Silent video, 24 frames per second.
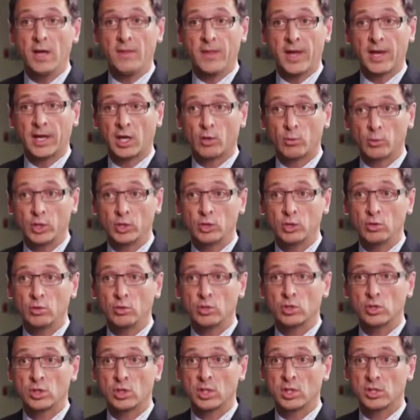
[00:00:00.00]
that can
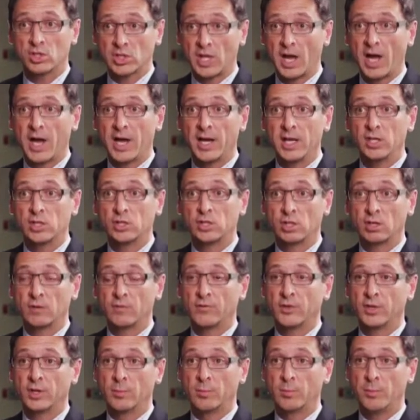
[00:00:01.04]
reduce the size
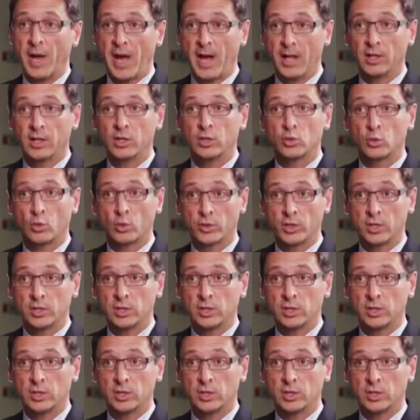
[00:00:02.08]
of the palate or the